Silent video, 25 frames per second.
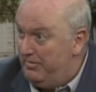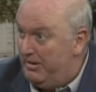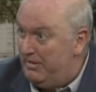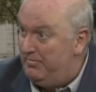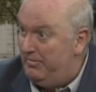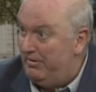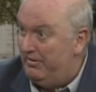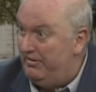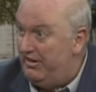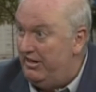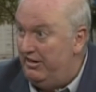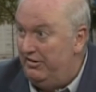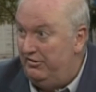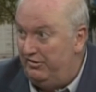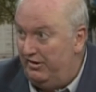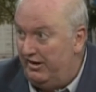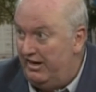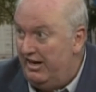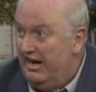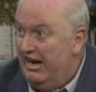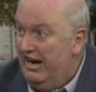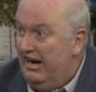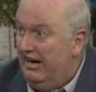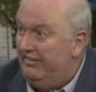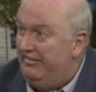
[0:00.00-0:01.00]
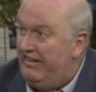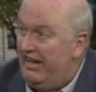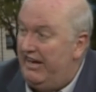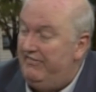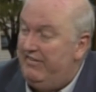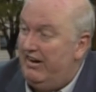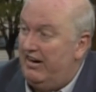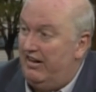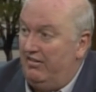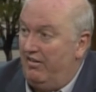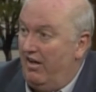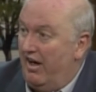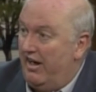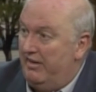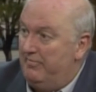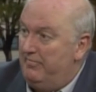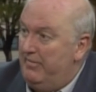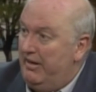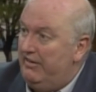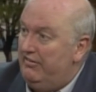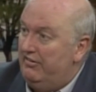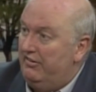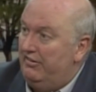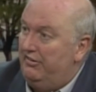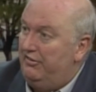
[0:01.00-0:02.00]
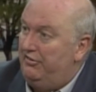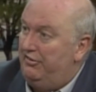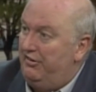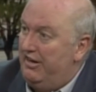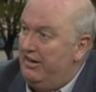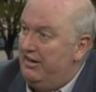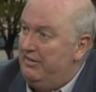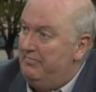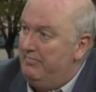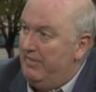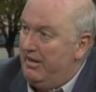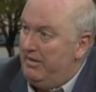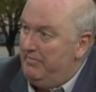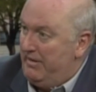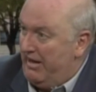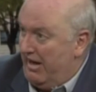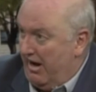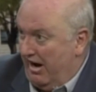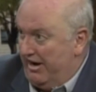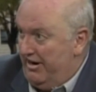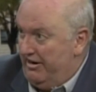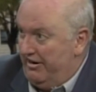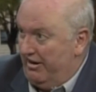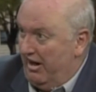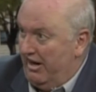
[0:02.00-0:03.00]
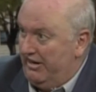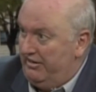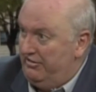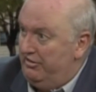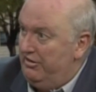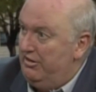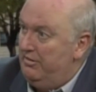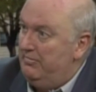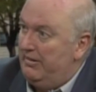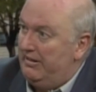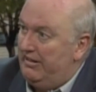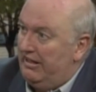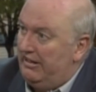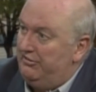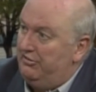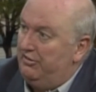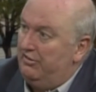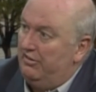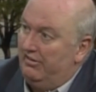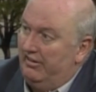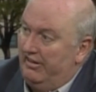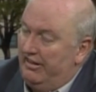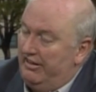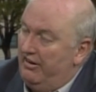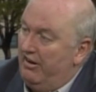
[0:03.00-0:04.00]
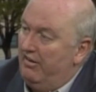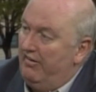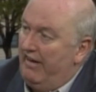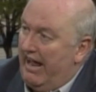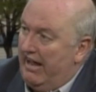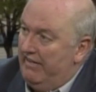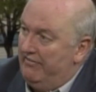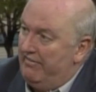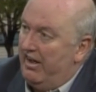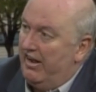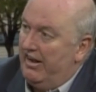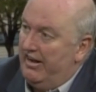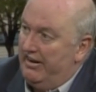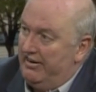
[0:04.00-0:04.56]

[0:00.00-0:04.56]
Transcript: that people are using, they've got a lot of minerals in them, maybe iodine too, but they certainly don't have